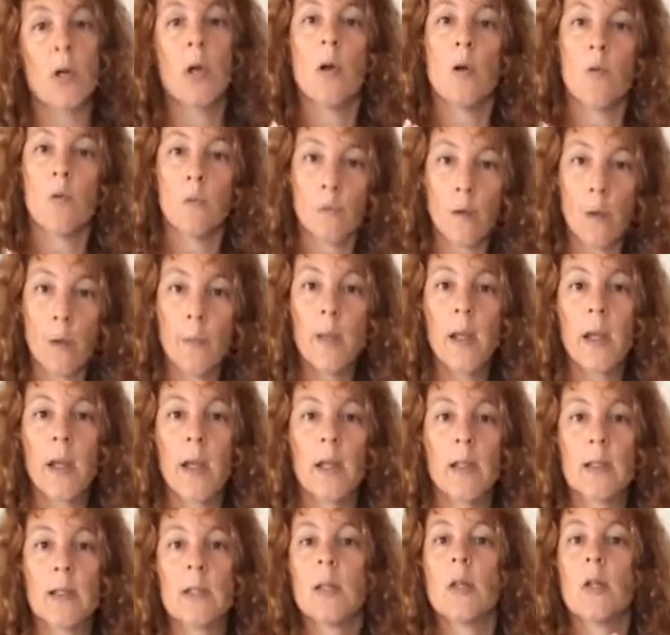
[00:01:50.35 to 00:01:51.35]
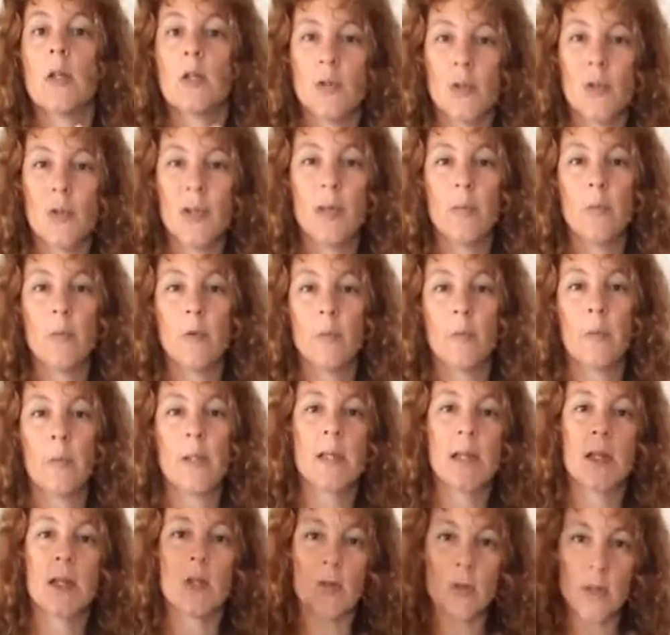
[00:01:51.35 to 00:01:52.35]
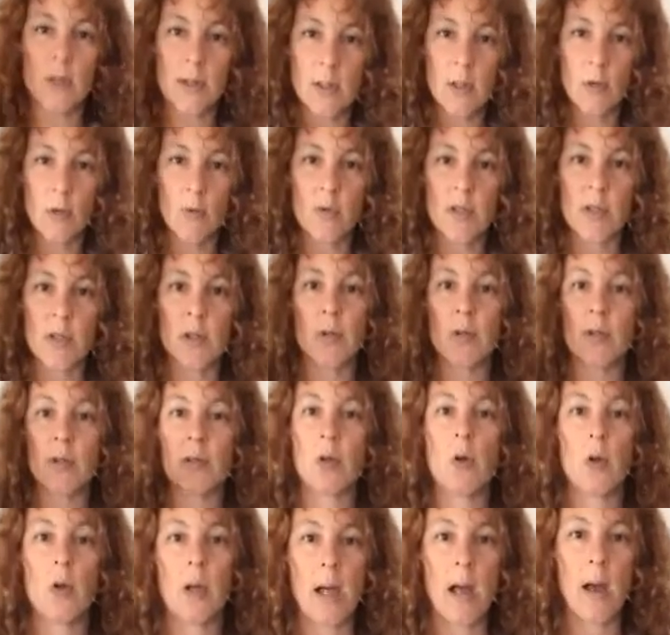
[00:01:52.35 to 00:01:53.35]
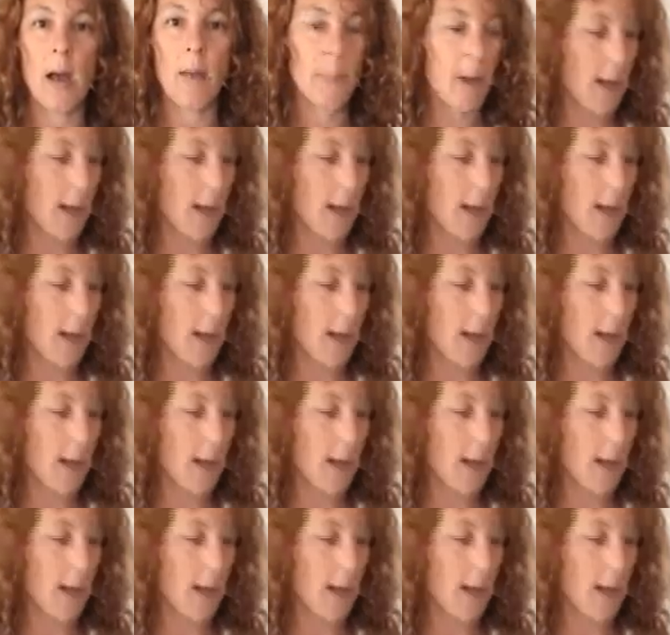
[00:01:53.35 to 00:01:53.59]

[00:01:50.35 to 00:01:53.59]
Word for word: from the kids doing the movement and you'll see your results going up